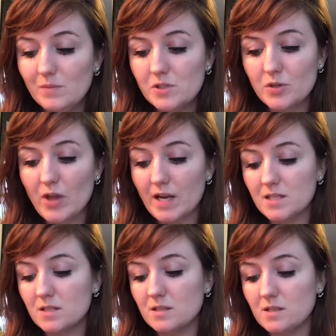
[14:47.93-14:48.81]
So that
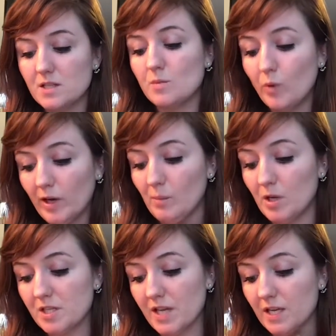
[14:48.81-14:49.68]
is disappointing
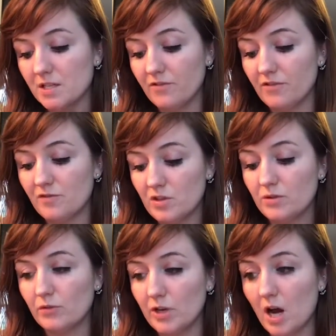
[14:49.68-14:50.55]
because that is a
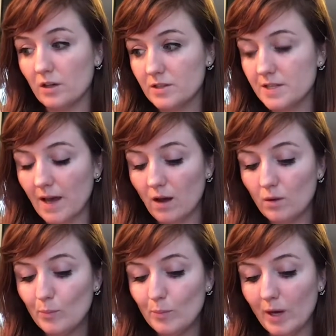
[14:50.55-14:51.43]
$53
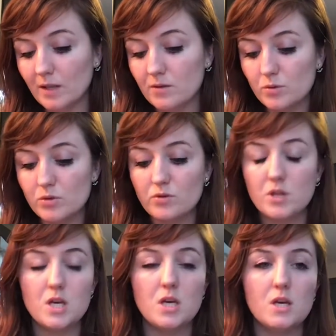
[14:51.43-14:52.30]
sale, but those are
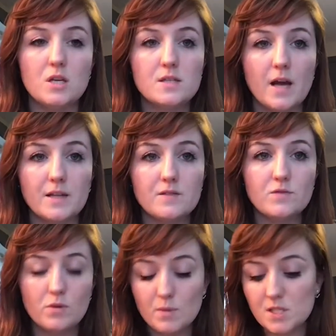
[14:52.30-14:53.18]
the sides of
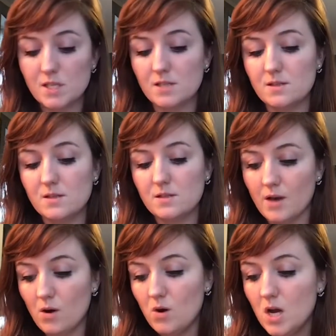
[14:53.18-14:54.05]
doing business.
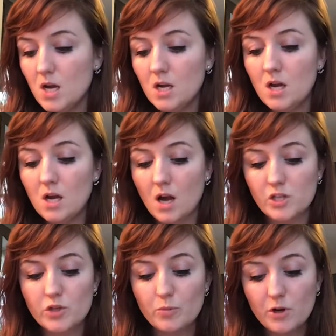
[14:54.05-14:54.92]
So
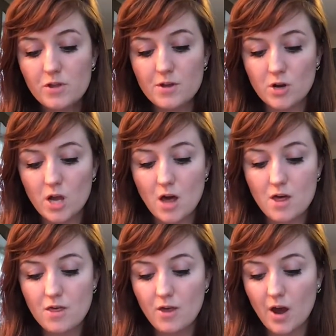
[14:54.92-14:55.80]
October
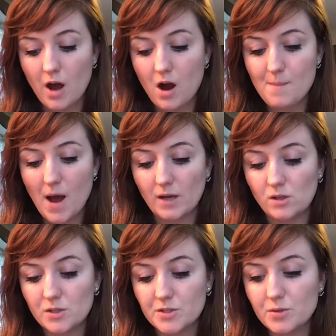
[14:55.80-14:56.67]
30th, I
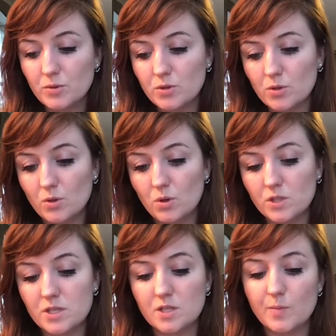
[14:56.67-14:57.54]
also
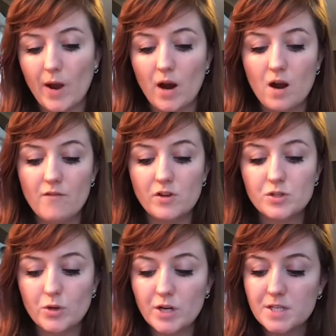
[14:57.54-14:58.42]
sold this pair of
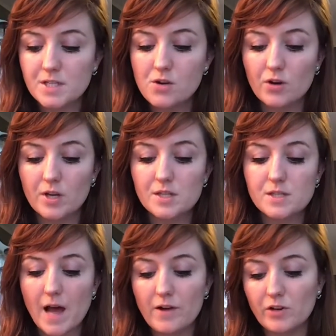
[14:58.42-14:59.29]
Victoria's Secret
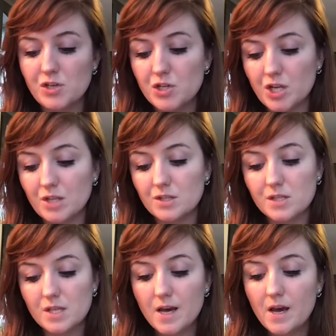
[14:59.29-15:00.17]
Siren
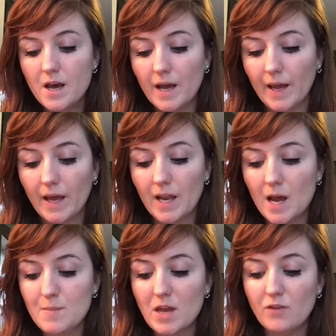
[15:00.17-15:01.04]
jeans, and
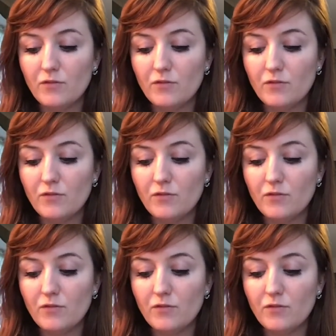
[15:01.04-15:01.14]
I made